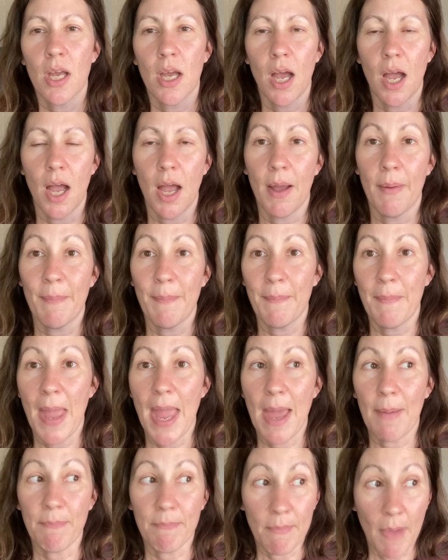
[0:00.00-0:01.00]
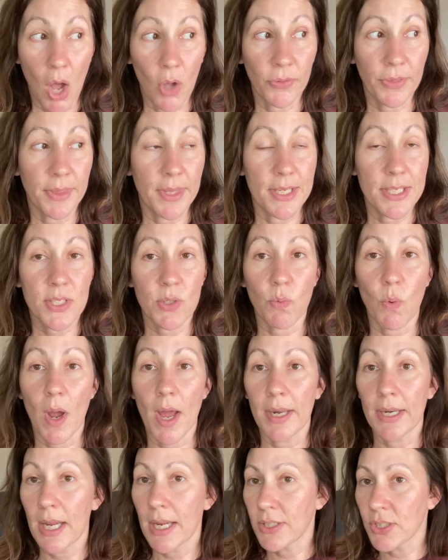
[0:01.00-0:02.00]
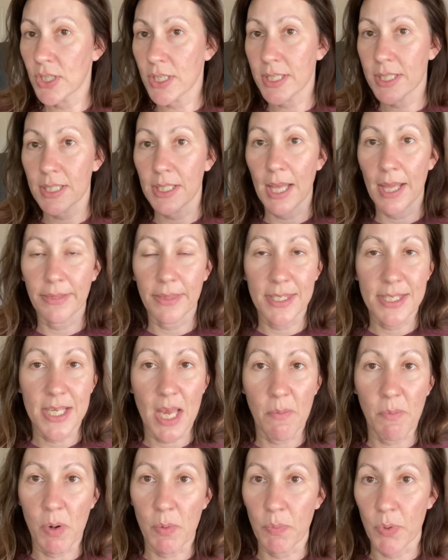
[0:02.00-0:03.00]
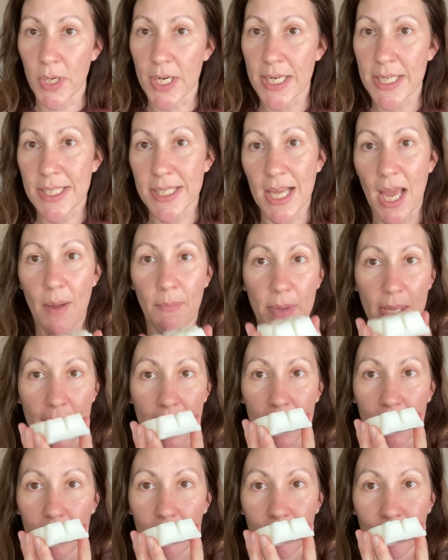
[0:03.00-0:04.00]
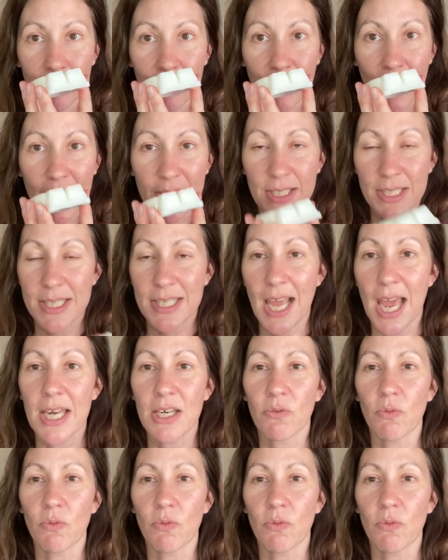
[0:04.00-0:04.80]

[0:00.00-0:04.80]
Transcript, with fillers: and melt this one and just let the summer breeze come in. Just kind of